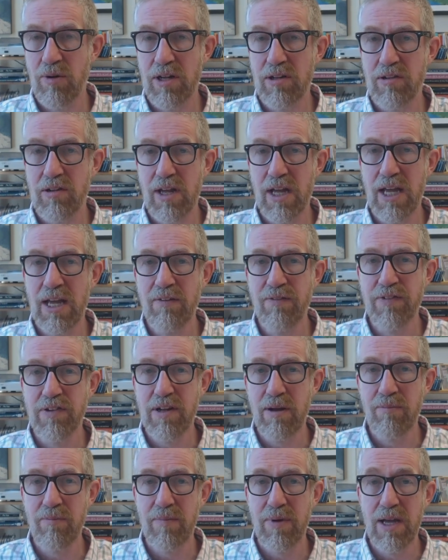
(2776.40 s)
So in other words,
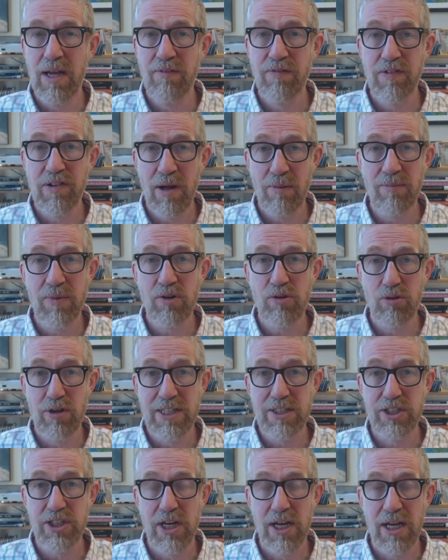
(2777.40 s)
if some, if
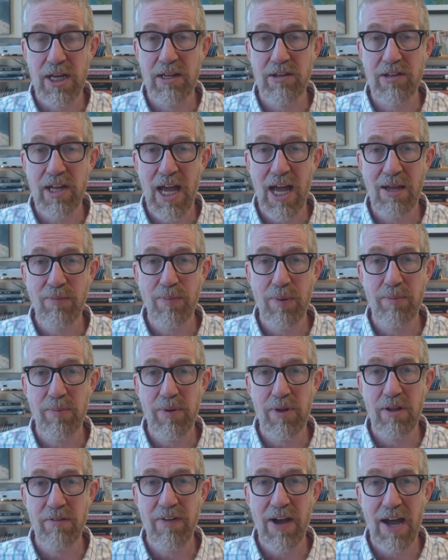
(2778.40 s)
some creature is
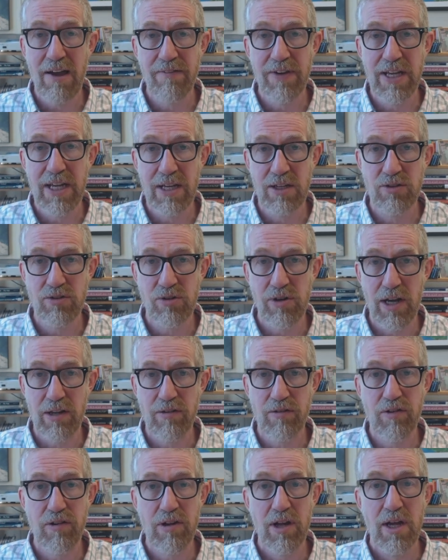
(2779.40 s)
capable of having
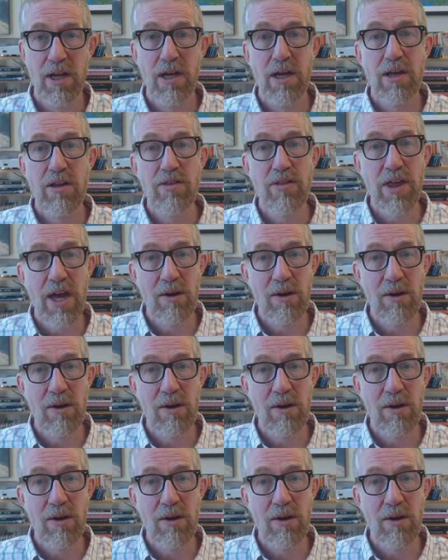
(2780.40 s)
interests,